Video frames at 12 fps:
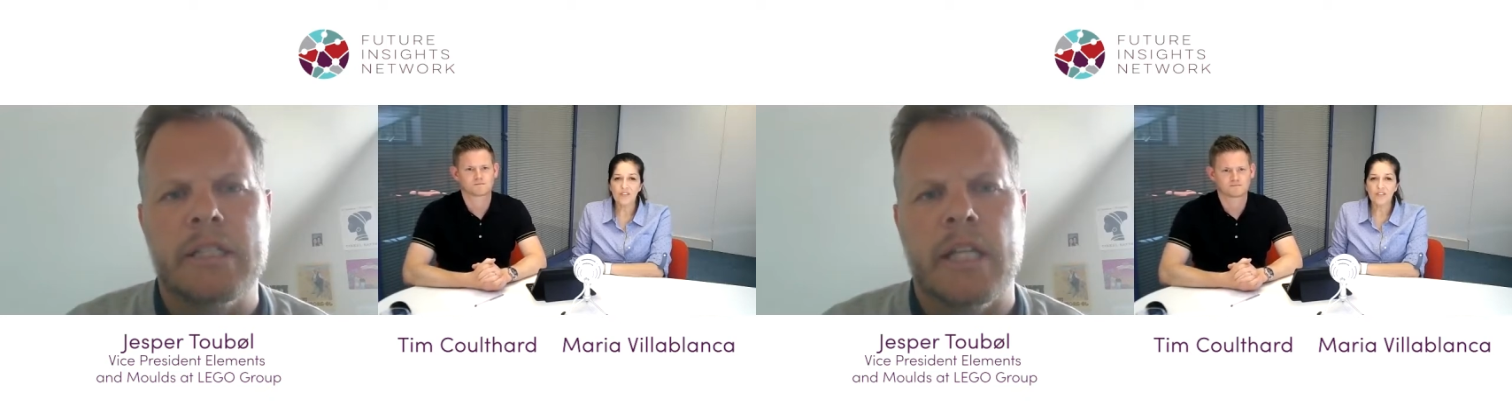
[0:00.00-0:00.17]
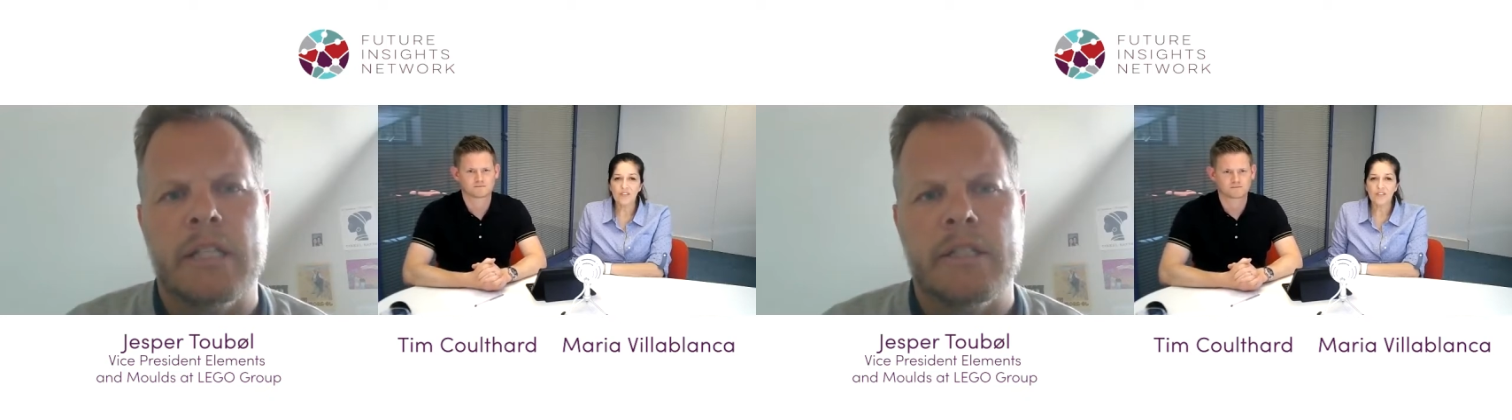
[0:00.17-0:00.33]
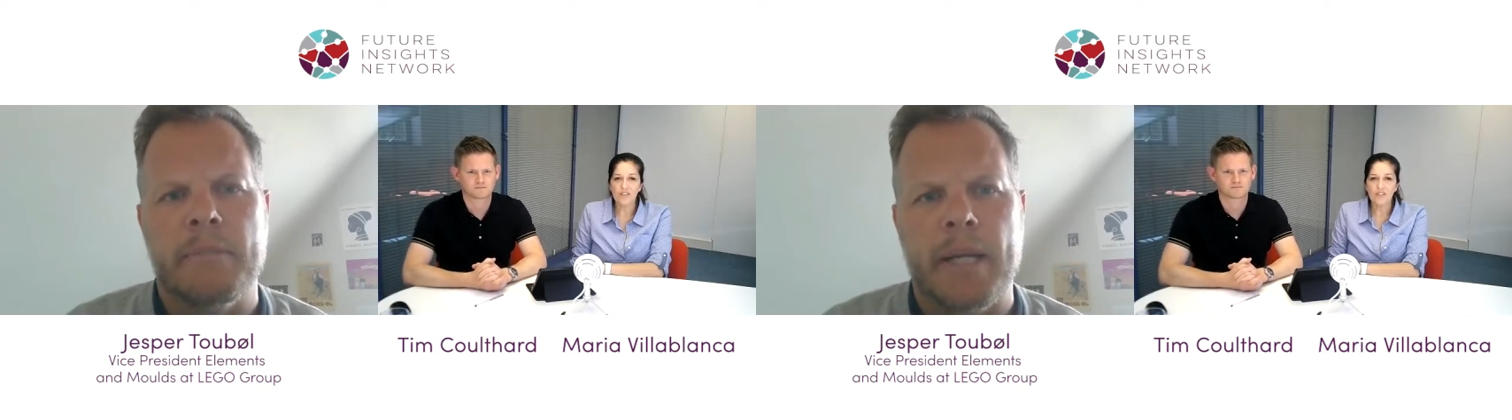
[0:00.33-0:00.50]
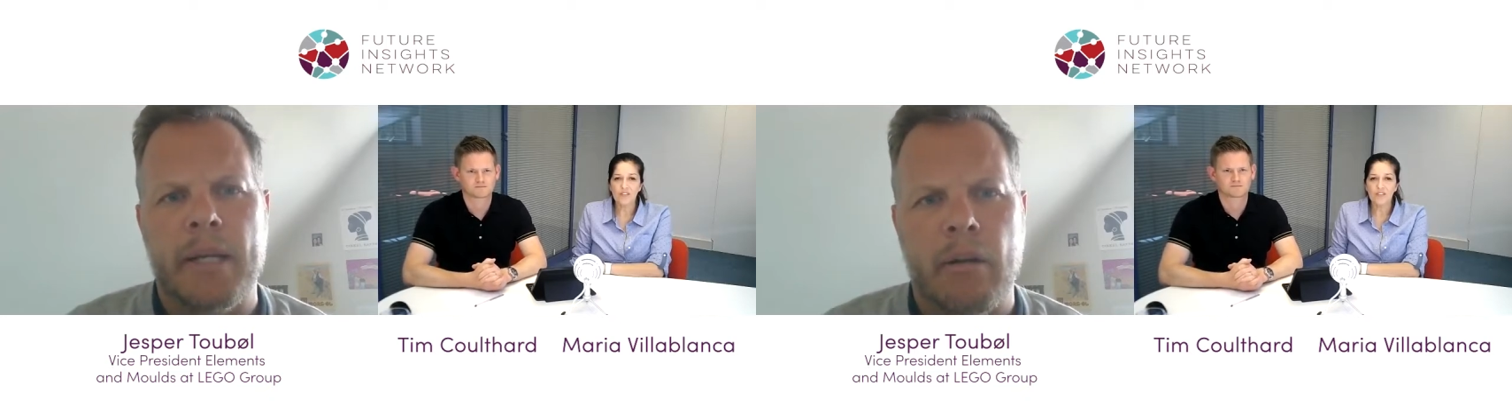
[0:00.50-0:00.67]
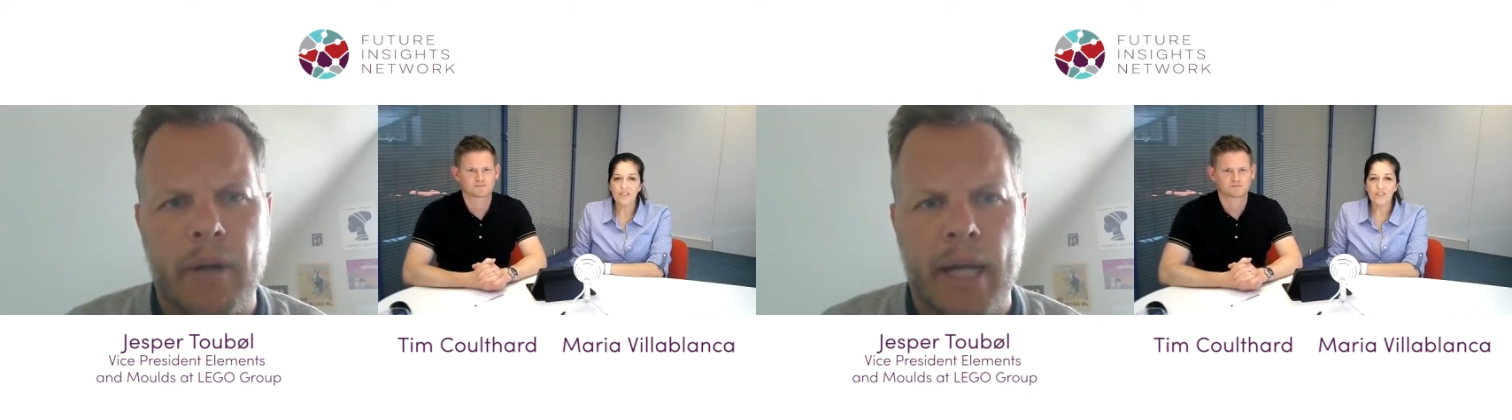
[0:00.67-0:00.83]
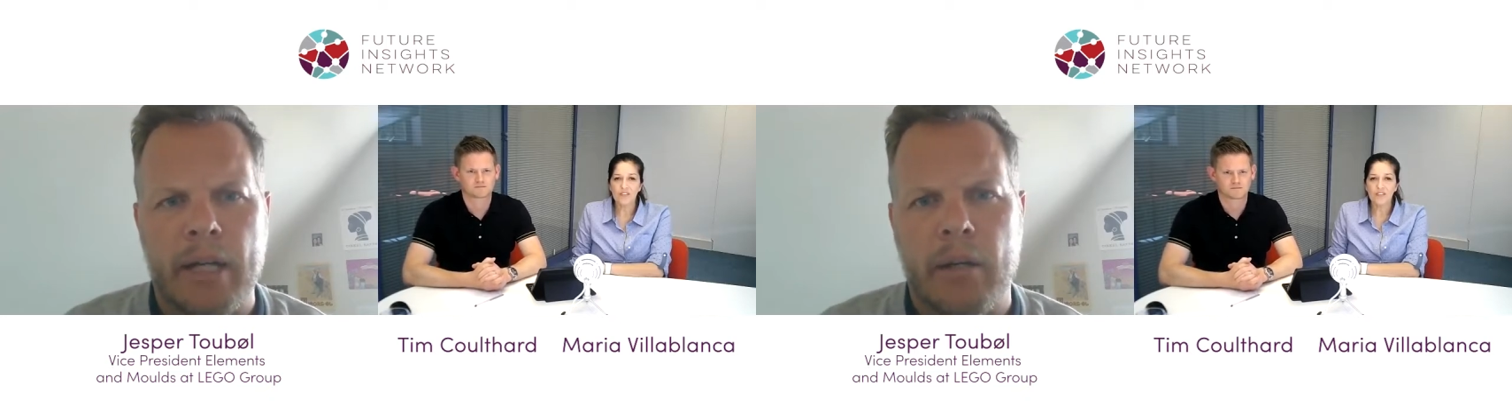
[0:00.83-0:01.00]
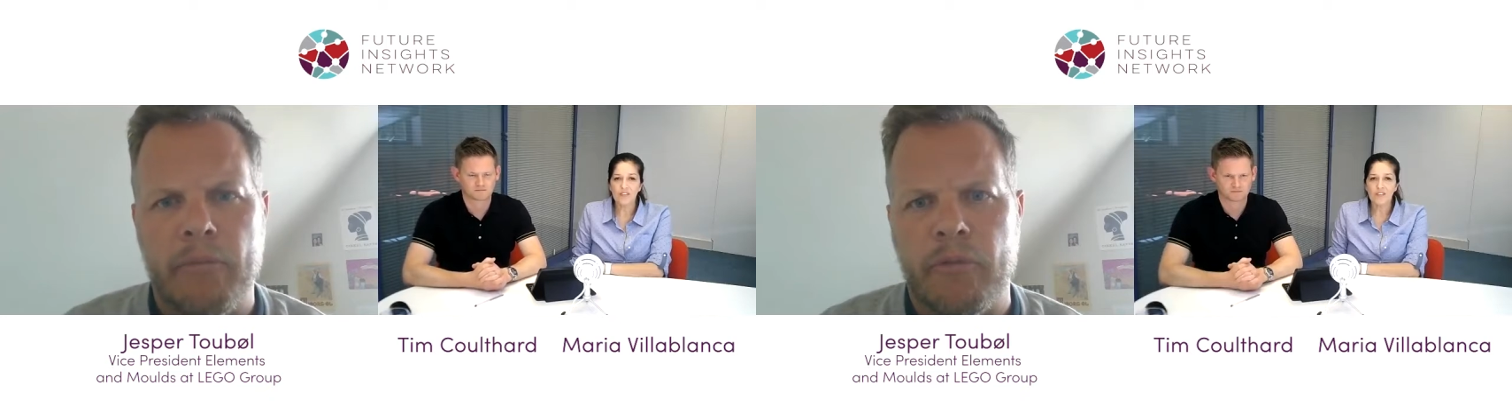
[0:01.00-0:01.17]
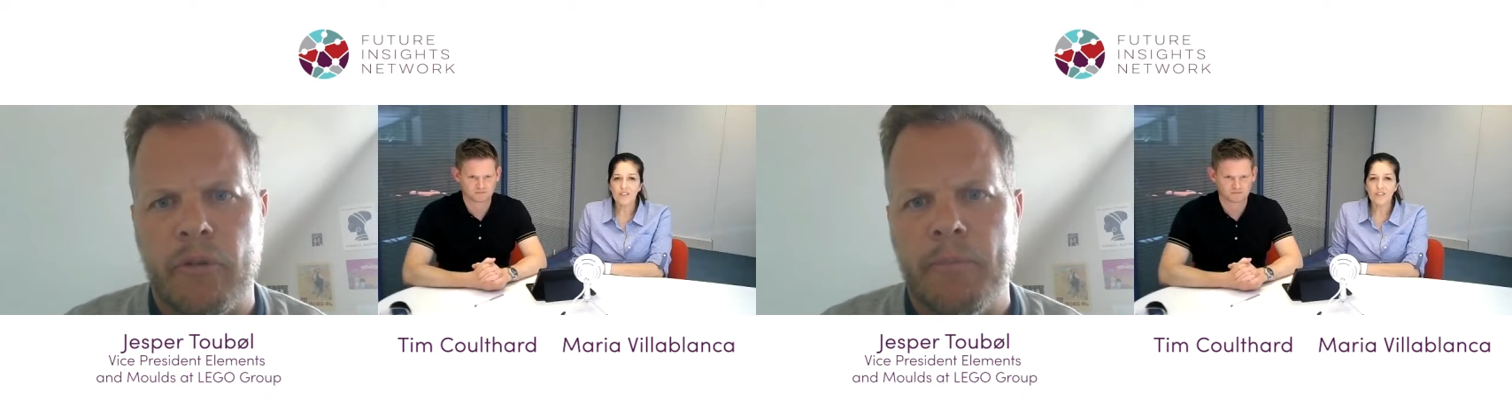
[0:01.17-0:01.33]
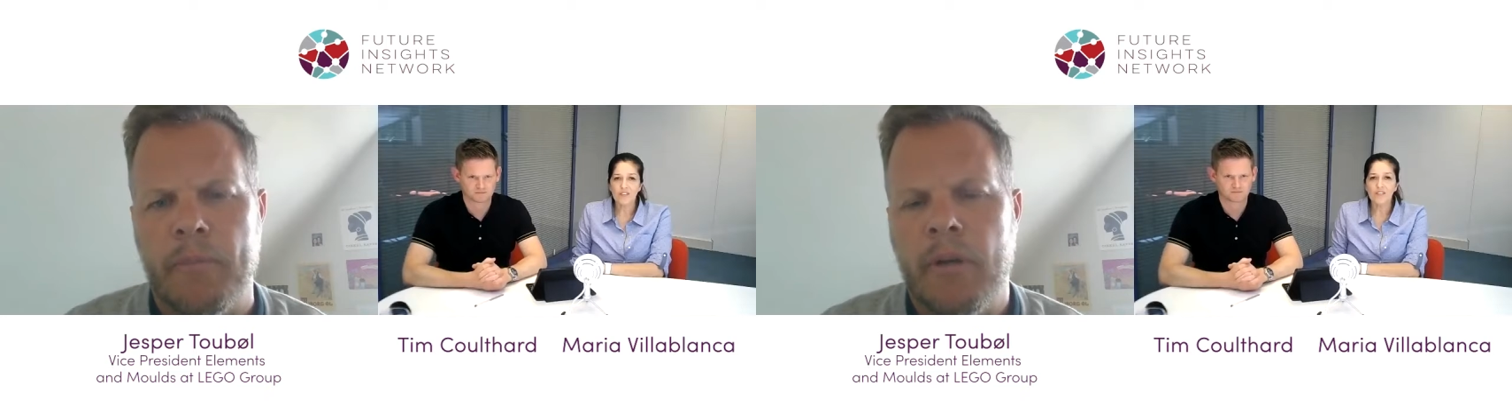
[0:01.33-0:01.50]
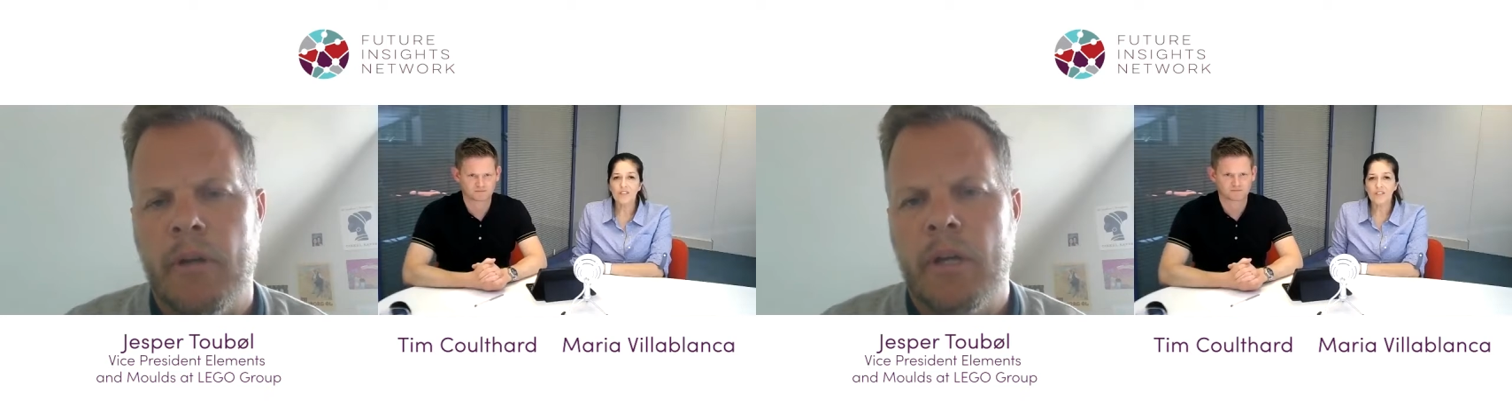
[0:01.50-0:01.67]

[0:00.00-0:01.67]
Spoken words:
as the background I come from,